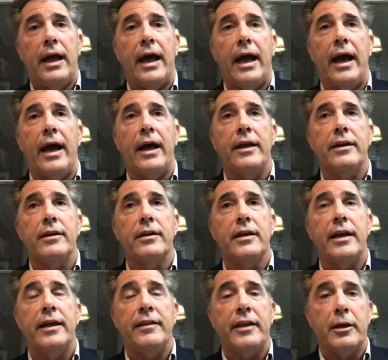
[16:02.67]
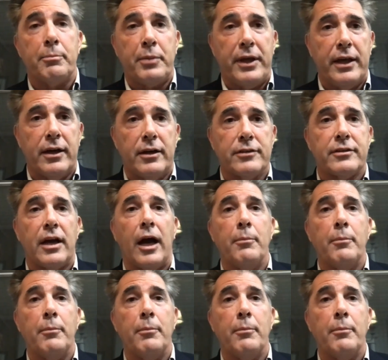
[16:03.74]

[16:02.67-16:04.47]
And in the appeals, I